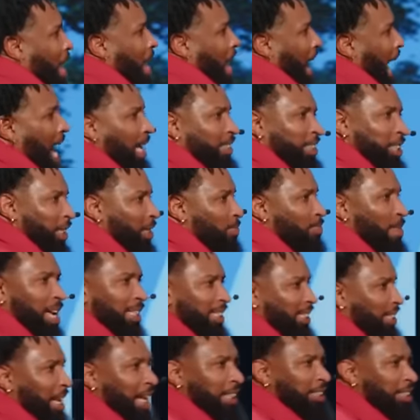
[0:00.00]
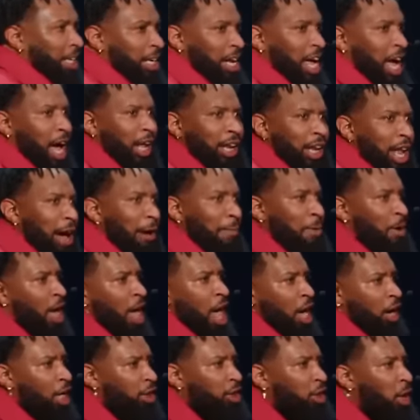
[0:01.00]
I just messed six of y'all up.
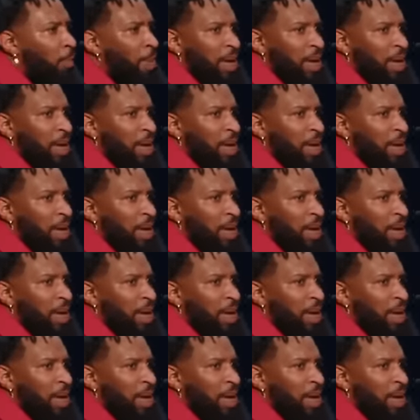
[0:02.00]
Cause you've